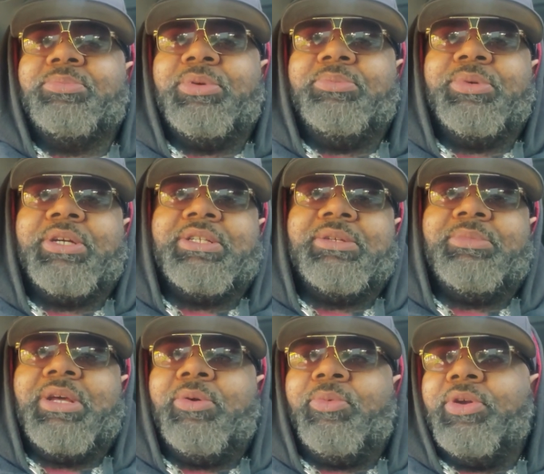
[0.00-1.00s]
But because I'm
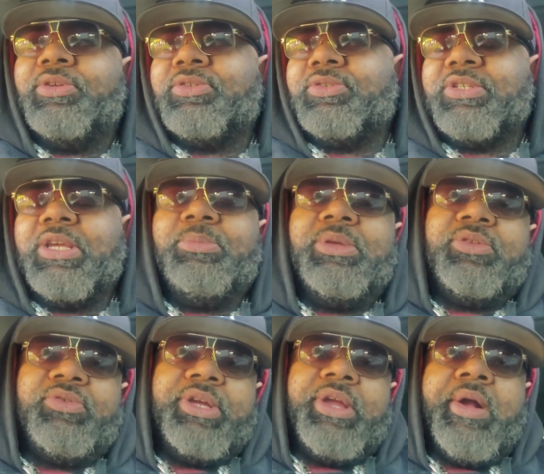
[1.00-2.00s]
not at work, it's going to take me
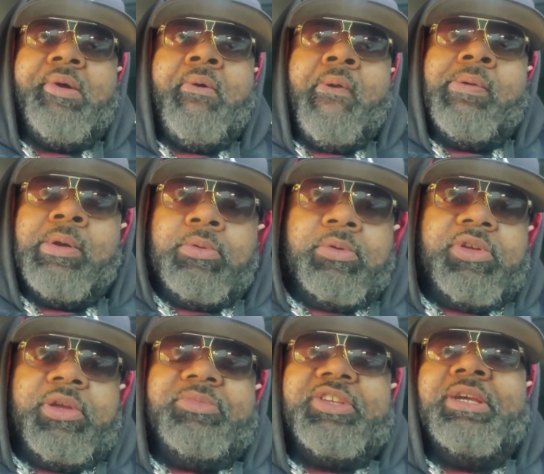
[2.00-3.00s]
3. You know what
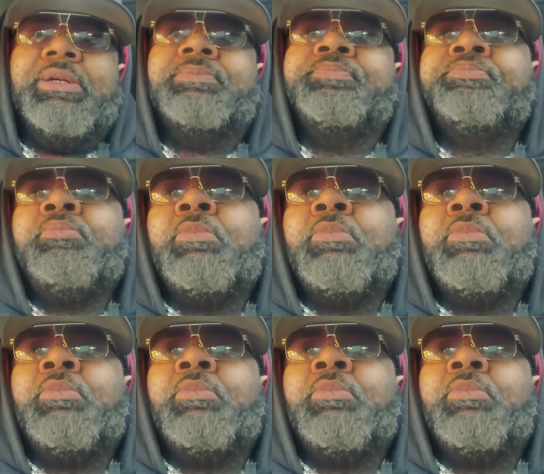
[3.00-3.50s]
I'm saying?